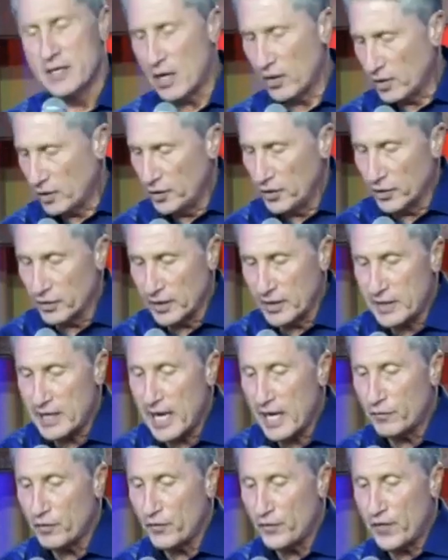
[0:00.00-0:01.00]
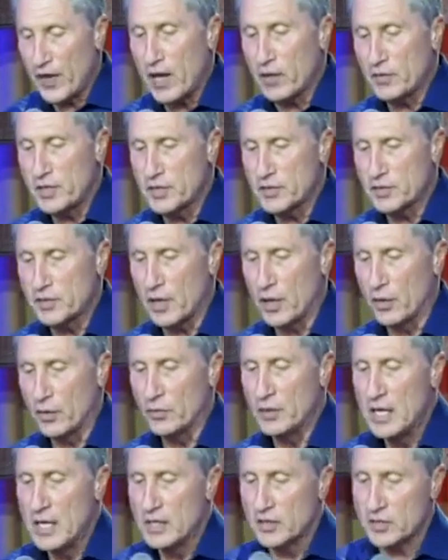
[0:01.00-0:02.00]
Now, clearly, David found his
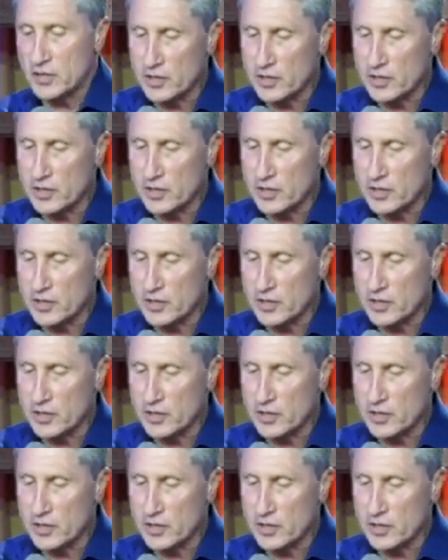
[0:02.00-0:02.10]
zone.